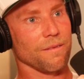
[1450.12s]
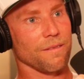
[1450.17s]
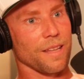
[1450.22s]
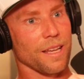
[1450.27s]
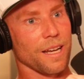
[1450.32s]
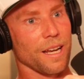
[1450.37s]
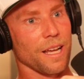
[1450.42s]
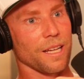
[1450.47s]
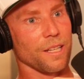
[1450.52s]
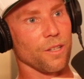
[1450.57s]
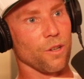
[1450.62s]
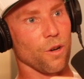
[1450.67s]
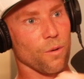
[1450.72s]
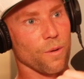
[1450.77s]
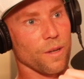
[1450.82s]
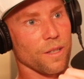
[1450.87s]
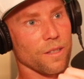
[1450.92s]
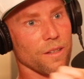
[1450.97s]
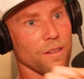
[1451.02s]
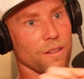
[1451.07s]
then I'd
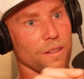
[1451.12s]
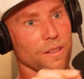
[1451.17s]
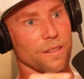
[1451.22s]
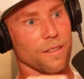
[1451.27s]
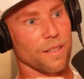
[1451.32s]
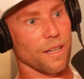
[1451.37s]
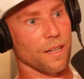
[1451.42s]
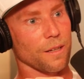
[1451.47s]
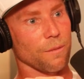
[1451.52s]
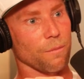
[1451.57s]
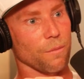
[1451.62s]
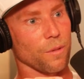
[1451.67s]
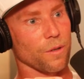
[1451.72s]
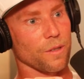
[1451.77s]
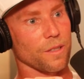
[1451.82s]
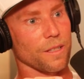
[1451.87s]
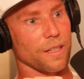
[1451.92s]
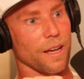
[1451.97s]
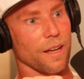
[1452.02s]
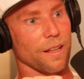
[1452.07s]
go into the second
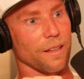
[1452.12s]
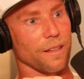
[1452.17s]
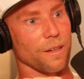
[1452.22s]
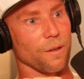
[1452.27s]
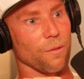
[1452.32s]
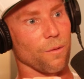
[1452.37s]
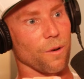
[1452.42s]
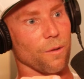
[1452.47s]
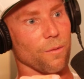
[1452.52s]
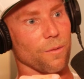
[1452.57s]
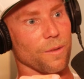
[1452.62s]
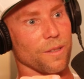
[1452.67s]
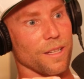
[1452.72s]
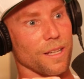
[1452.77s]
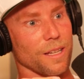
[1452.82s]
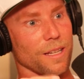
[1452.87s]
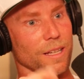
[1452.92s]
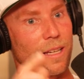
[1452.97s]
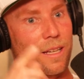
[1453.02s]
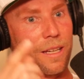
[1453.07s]
personality where it was
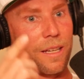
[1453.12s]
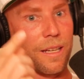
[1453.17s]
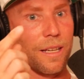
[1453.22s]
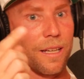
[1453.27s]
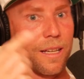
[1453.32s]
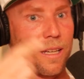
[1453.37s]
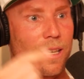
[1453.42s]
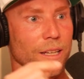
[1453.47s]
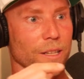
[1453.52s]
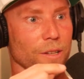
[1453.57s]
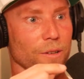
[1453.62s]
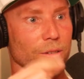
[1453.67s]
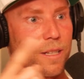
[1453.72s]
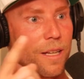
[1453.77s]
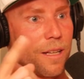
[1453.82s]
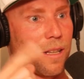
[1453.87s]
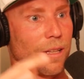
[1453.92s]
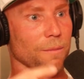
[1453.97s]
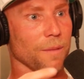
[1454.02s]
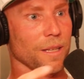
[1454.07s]
like, you're
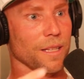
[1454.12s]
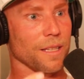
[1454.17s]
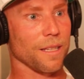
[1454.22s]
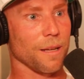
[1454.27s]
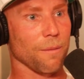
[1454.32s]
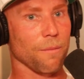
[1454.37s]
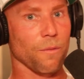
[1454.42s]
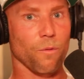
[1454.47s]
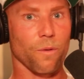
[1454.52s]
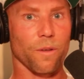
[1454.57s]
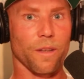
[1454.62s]
telling me something.